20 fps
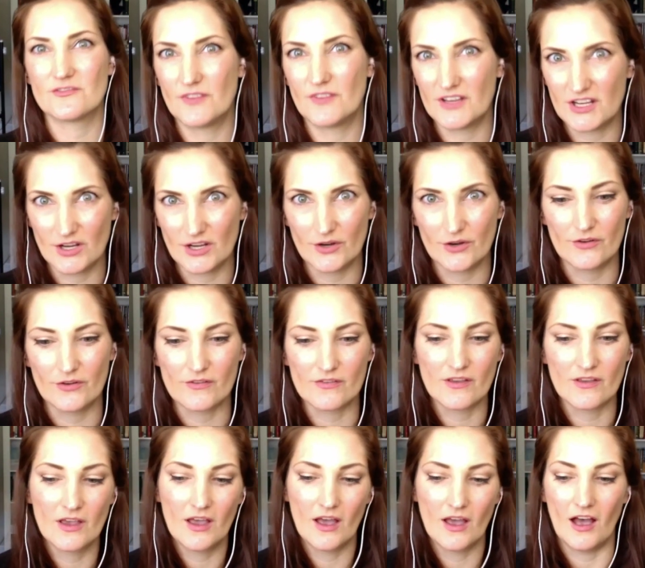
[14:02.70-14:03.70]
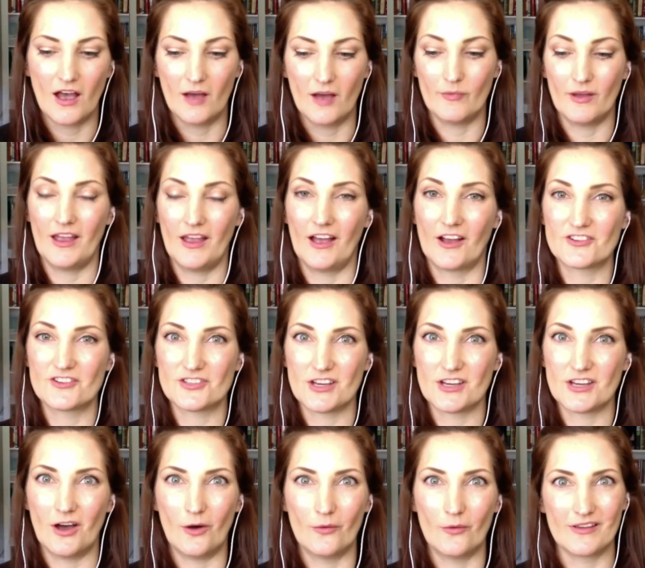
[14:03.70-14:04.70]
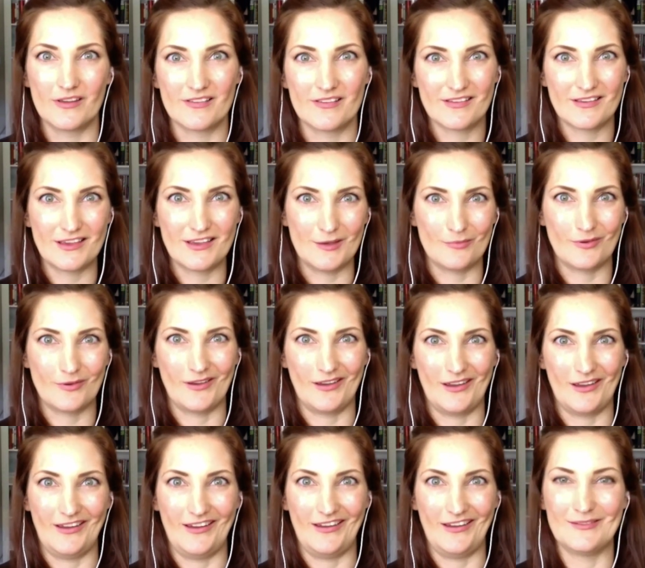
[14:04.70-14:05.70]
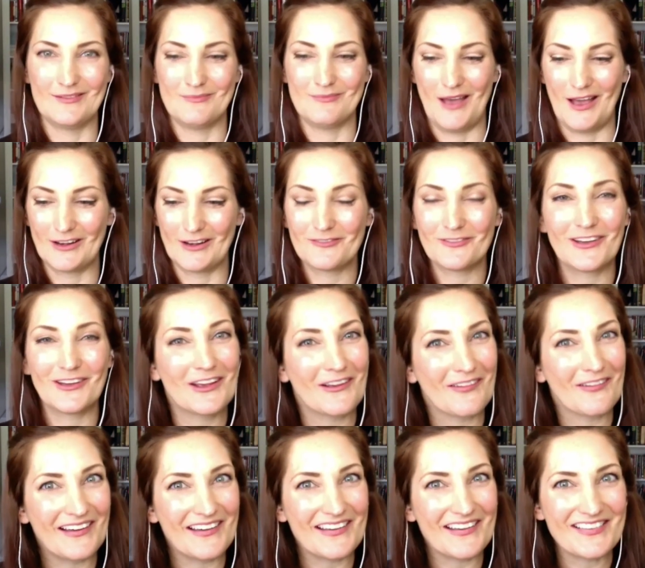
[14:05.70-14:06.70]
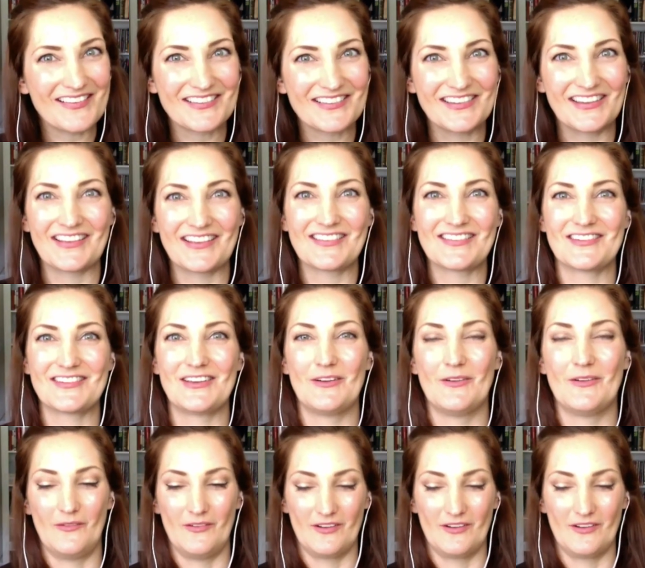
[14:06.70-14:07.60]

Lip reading: videos. I actually always keep a magnifying glass next to,